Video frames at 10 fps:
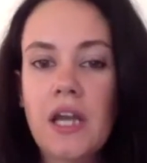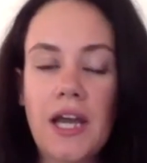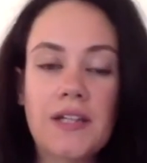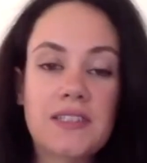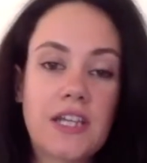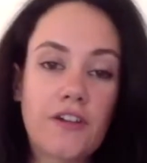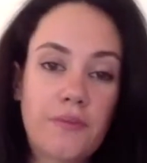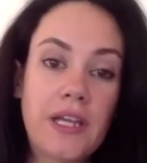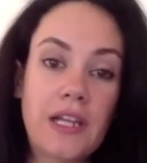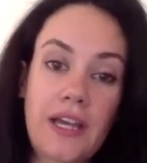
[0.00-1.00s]
instead of
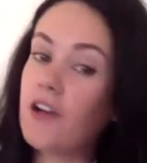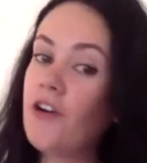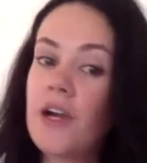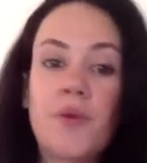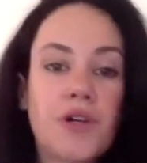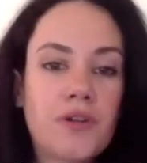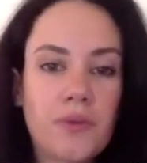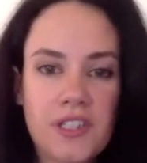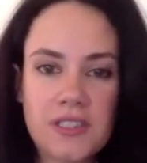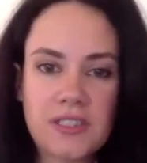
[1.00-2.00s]
being like, oh, I wonder what is